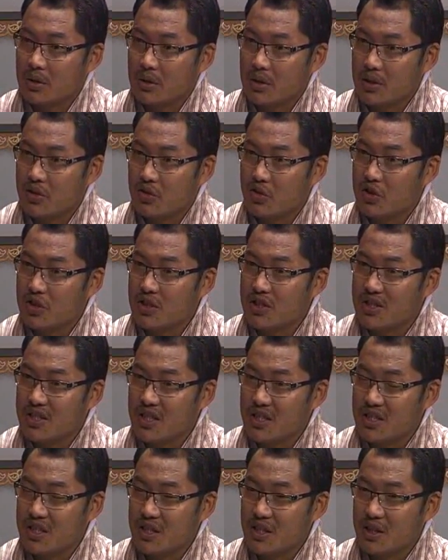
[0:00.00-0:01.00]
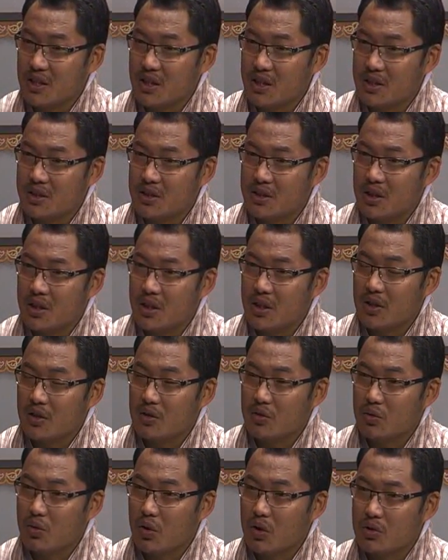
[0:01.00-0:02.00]
Education City is
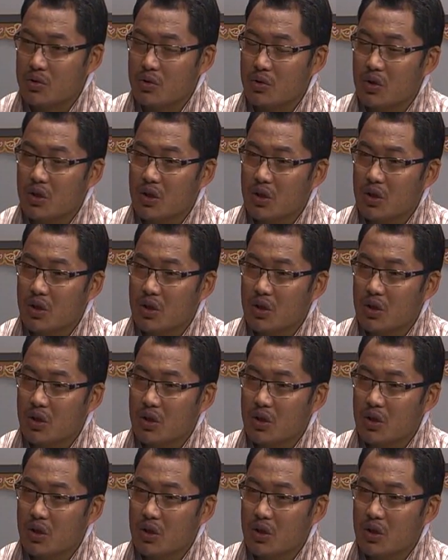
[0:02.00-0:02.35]
not